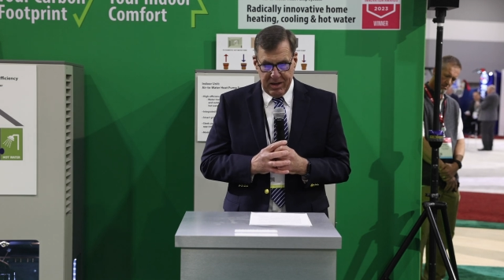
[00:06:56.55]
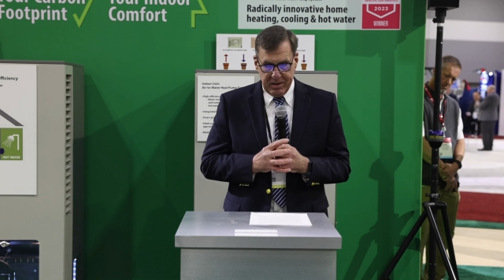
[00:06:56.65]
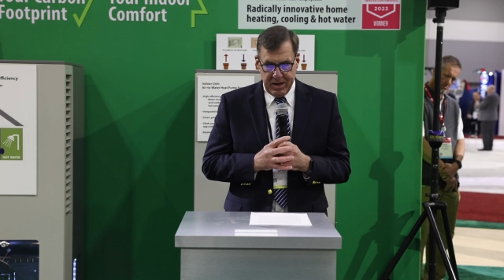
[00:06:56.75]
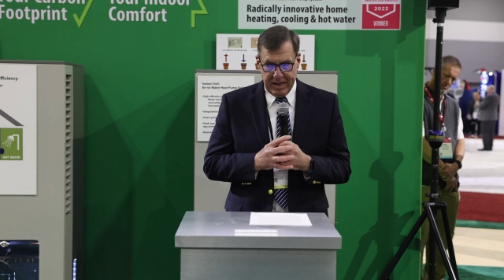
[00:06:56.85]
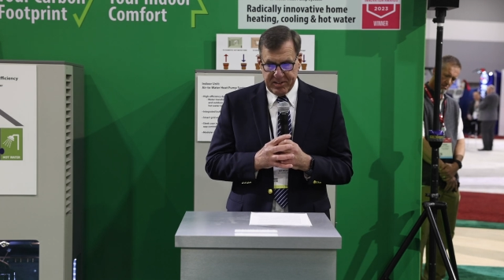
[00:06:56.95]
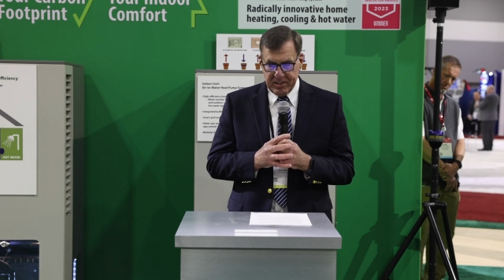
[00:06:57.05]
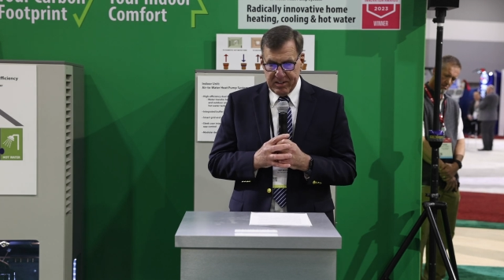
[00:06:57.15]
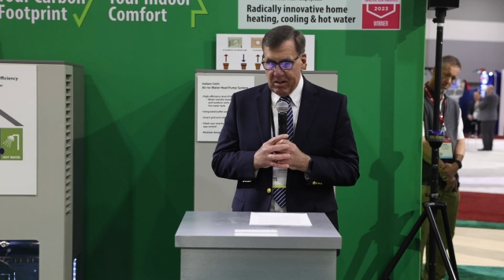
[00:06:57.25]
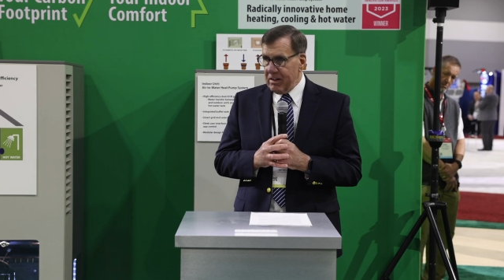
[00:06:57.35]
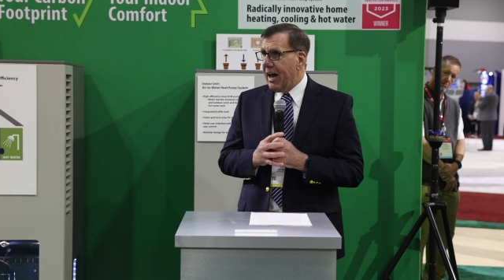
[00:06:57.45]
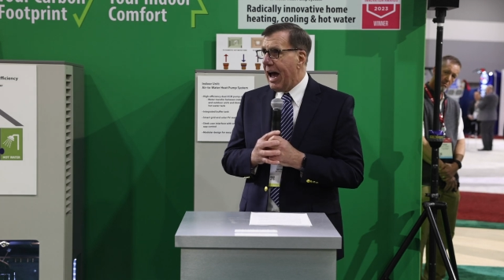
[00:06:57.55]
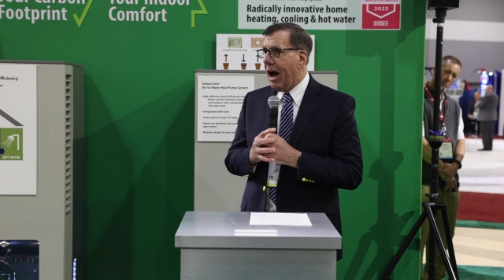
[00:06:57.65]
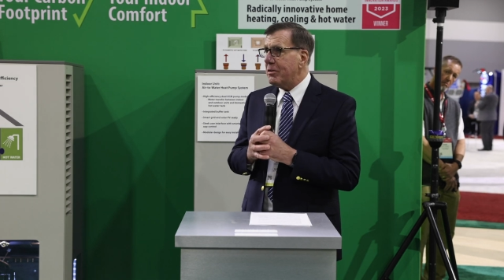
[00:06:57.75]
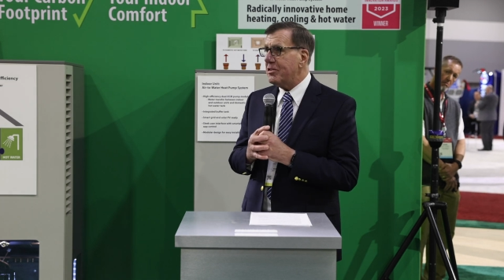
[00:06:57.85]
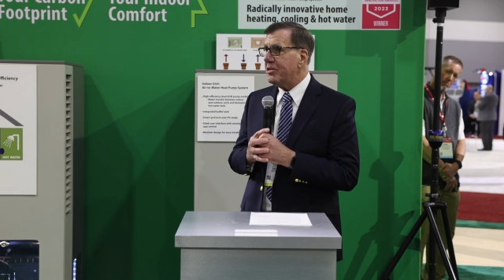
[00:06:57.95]
the nice
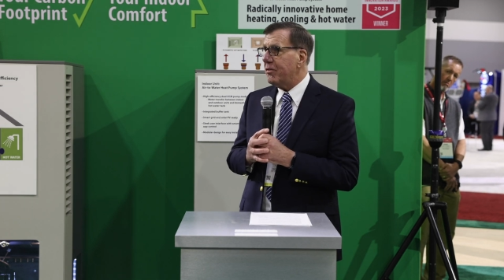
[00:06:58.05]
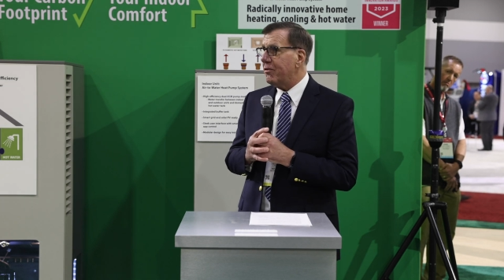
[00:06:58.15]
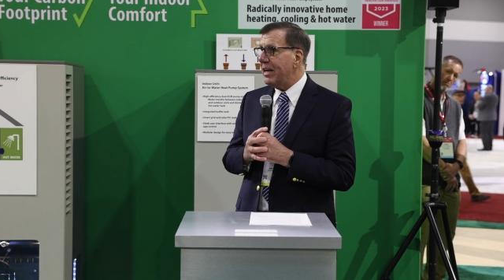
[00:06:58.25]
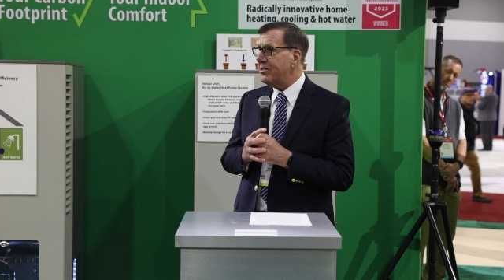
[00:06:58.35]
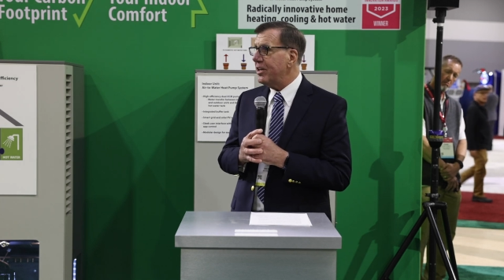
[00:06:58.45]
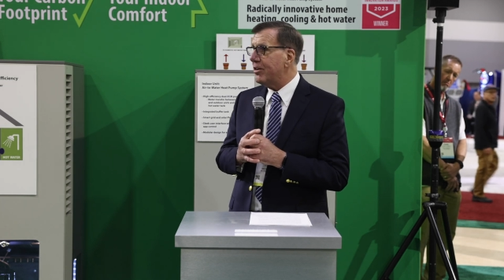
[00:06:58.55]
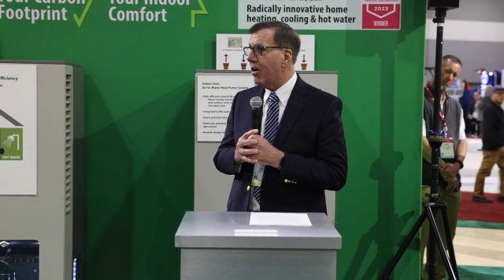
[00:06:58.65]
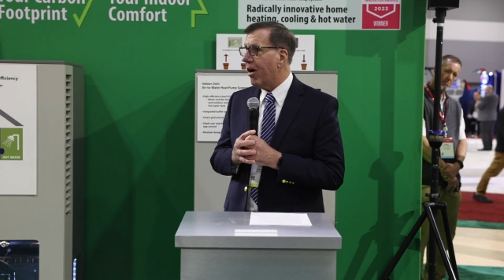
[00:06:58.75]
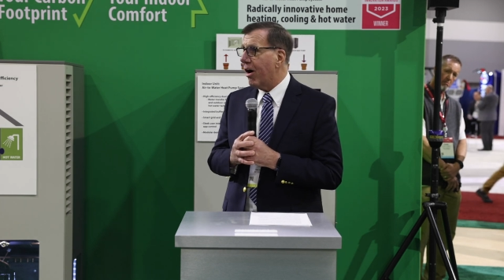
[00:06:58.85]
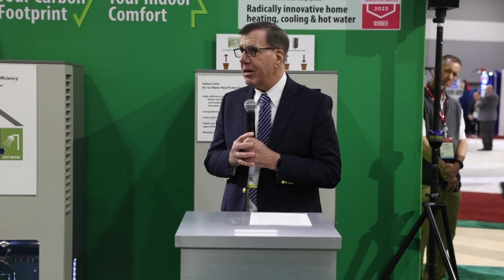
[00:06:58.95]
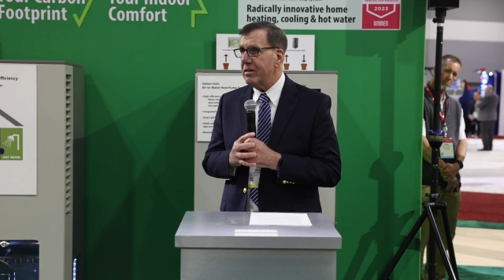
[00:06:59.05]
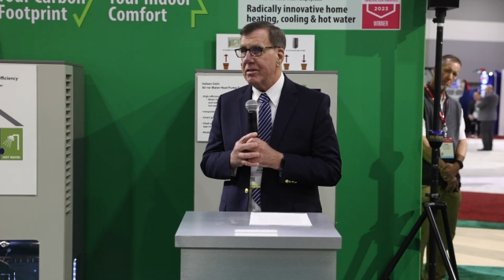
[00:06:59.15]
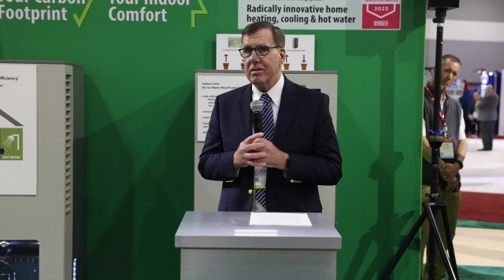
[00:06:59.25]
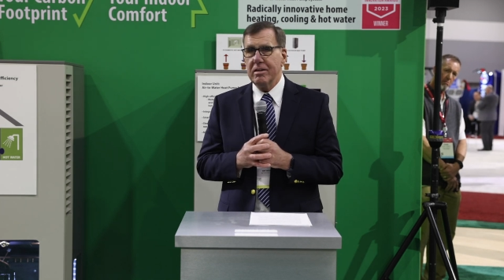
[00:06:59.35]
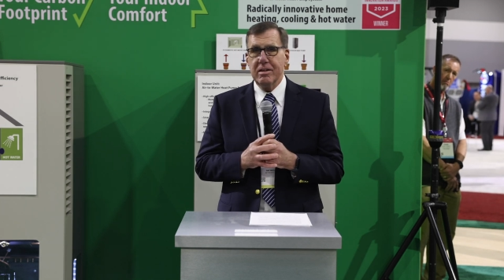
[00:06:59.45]
house, the fancy car,
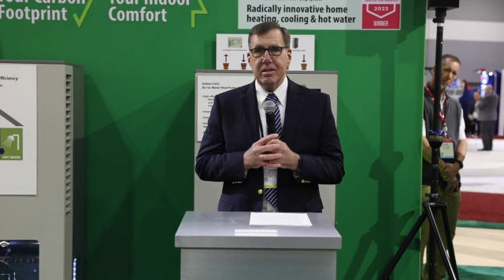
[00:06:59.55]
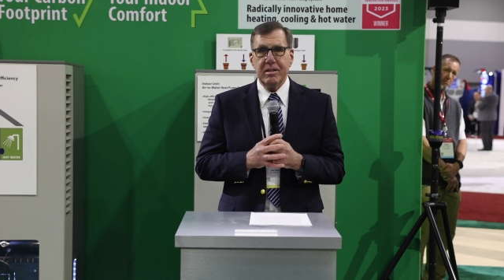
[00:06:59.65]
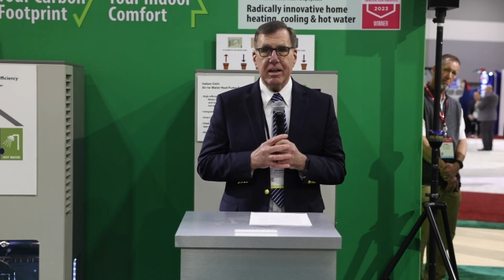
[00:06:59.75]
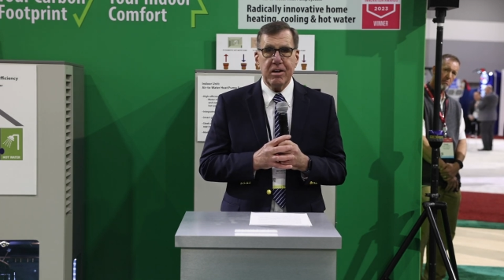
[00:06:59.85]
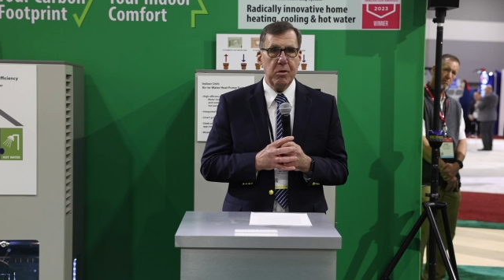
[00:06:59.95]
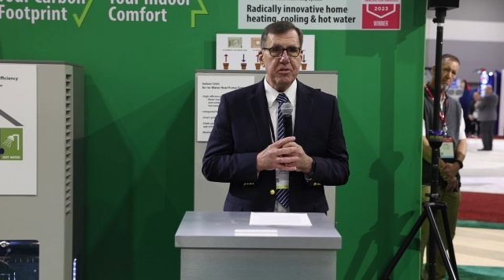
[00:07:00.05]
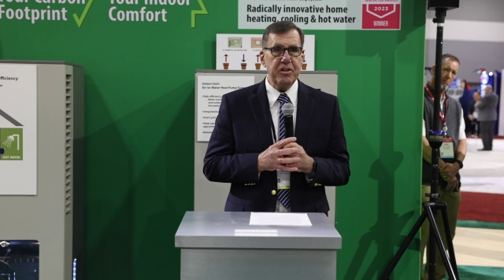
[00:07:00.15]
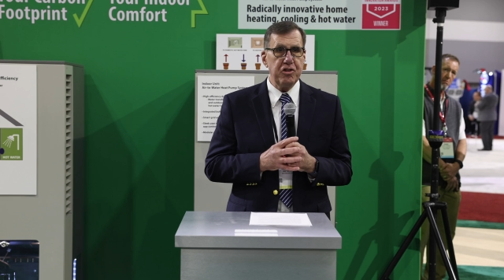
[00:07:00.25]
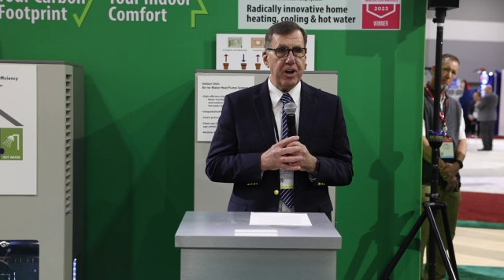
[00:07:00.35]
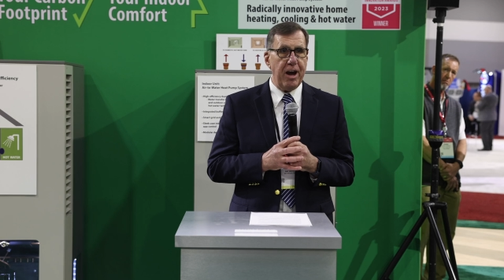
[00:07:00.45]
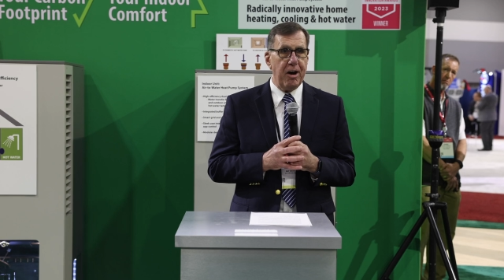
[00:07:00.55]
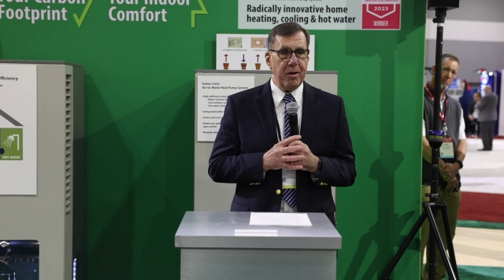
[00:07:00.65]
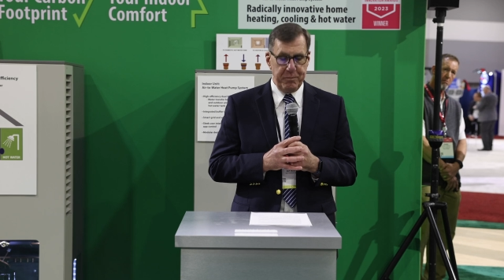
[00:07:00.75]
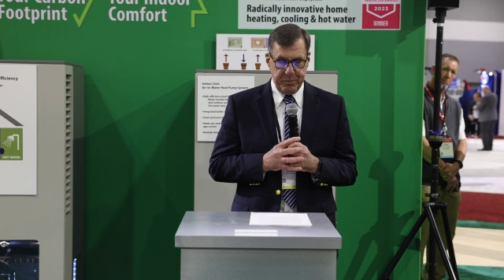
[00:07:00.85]
a cozy chair.